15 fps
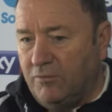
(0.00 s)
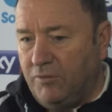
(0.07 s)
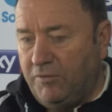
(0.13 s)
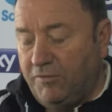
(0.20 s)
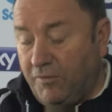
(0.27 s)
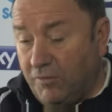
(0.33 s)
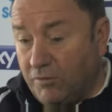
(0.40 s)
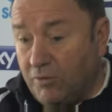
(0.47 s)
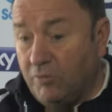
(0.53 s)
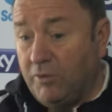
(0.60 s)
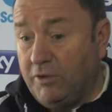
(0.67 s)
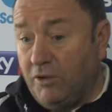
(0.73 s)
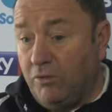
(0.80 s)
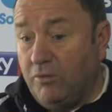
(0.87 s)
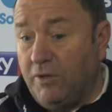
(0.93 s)
we feel that
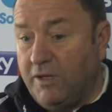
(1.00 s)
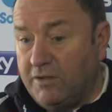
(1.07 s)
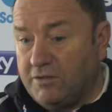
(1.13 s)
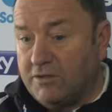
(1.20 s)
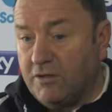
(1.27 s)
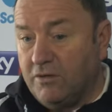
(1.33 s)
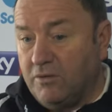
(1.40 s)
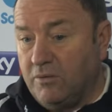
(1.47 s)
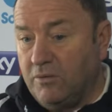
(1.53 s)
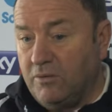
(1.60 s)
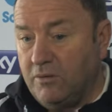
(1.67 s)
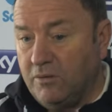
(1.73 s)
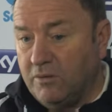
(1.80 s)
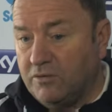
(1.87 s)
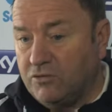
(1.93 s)
we do need
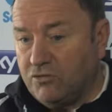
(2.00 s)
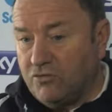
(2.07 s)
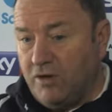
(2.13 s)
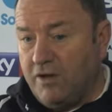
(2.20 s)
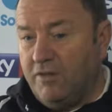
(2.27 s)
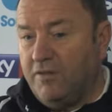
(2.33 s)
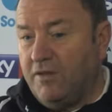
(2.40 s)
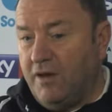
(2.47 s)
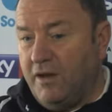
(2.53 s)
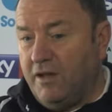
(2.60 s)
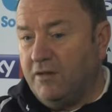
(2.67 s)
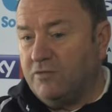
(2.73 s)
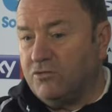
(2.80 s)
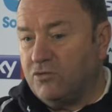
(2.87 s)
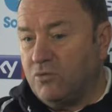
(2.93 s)
to strengthen
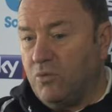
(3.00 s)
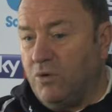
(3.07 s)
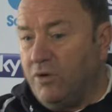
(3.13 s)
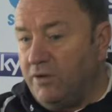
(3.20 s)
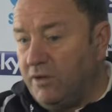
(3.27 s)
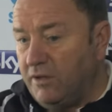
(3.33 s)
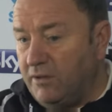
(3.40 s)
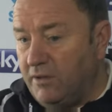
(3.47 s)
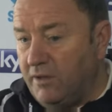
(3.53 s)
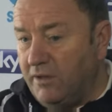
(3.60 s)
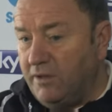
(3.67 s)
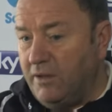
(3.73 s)
our squad in,